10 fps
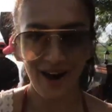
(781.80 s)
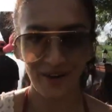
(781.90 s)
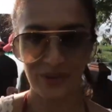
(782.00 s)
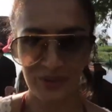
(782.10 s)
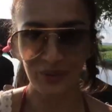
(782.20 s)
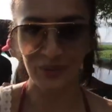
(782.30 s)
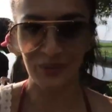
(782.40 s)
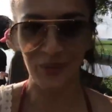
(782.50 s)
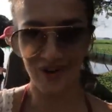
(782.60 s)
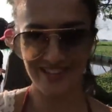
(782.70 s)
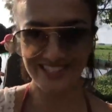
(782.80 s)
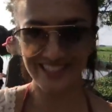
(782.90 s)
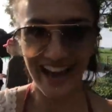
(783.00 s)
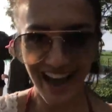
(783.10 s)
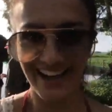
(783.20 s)
How cool was
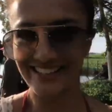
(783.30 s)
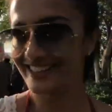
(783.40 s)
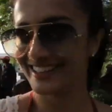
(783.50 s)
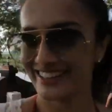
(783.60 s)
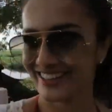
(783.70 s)
that?